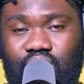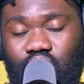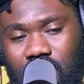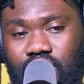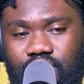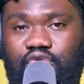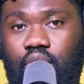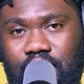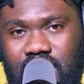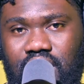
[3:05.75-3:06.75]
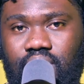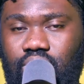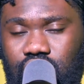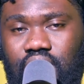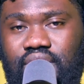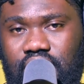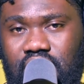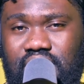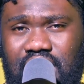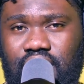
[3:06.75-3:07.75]
Well, for me, most of the
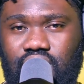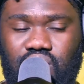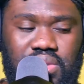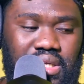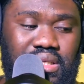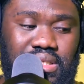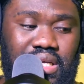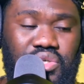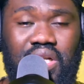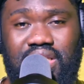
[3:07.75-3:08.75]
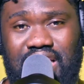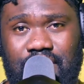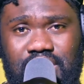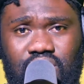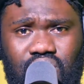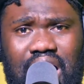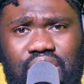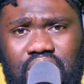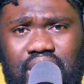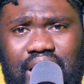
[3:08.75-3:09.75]
things I use, it's actually type C. So I
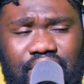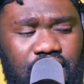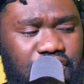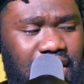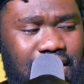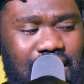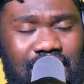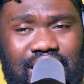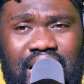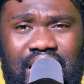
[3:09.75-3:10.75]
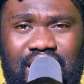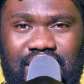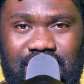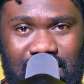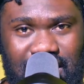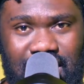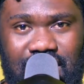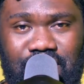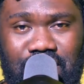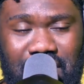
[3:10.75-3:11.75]
actually love the fact that
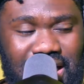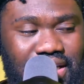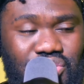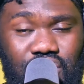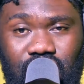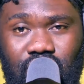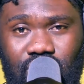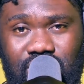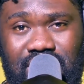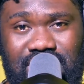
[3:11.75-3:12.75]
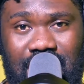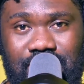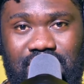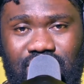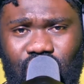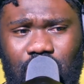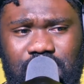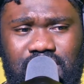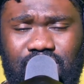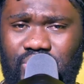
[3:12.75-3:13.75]
they managed to include the type C
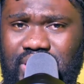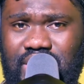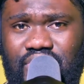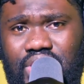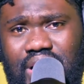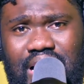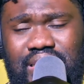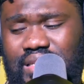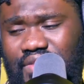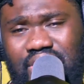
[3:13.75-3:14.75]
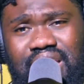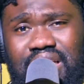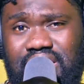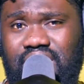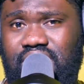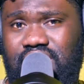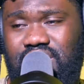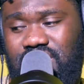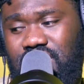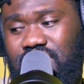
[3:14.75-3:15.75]
option, which is very nice. Even the
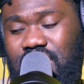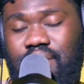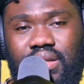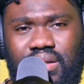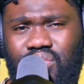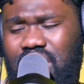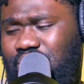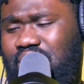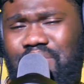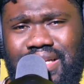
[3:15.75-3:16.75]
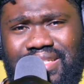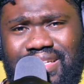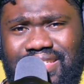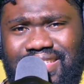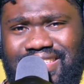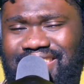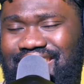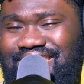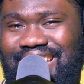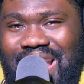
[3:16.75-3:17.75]
GH6, why am I saying
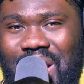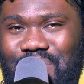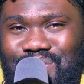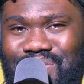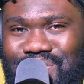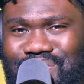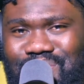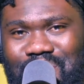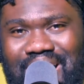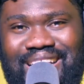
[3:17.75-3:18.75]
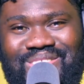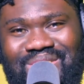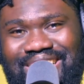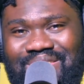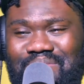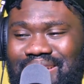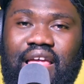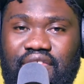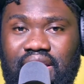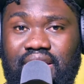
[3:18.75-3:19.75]
GH6? I'm so used to Panasonic, man.
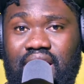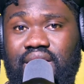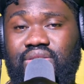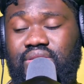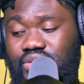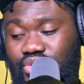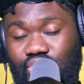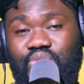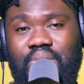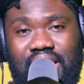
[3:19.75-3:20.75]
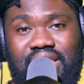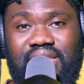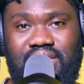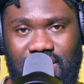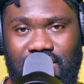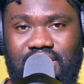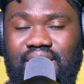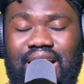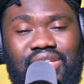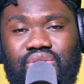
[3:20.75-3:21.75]
Even the Zoom
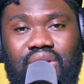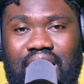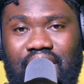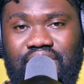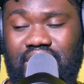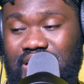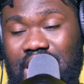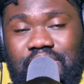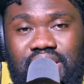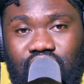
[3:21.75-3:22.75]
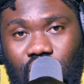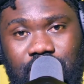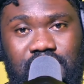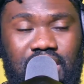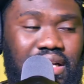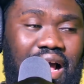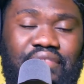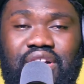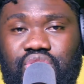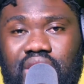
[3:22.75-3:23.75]
H6 does not have the type C option.
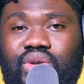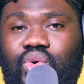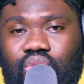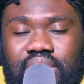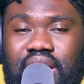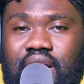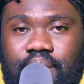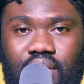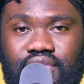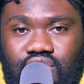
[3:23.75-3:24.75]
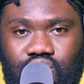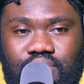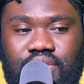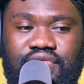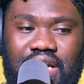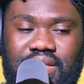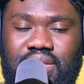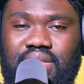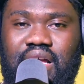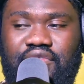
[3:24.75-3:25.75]
I've actually owned a couple of Zoom
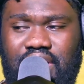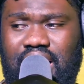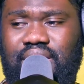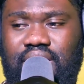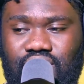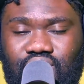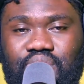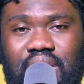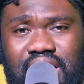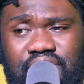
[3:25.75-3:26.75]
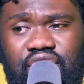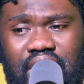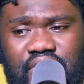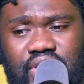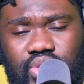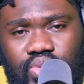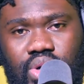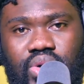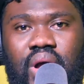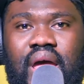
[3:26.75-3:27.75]
devices. I've had the Zoom H5 as
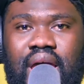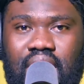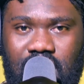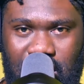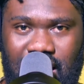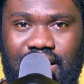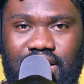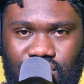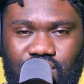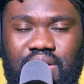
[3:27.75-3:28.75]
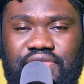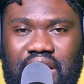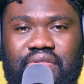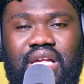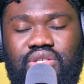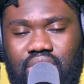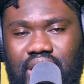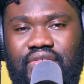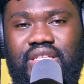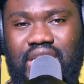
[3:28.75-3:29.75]
well, and the Zoom H5 does not
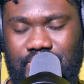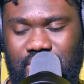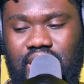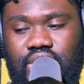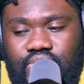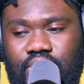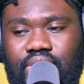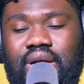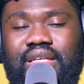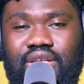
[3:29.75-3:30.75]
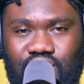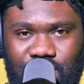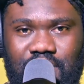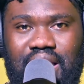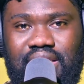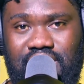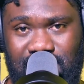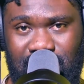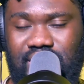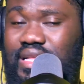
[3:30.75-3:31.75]
have a type C as well. The Zoom
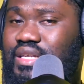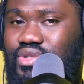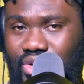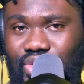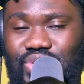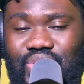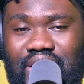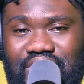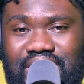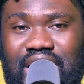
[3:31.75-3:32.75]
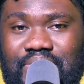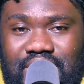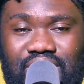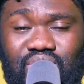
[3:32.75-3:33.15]
H6 does not also have a type C.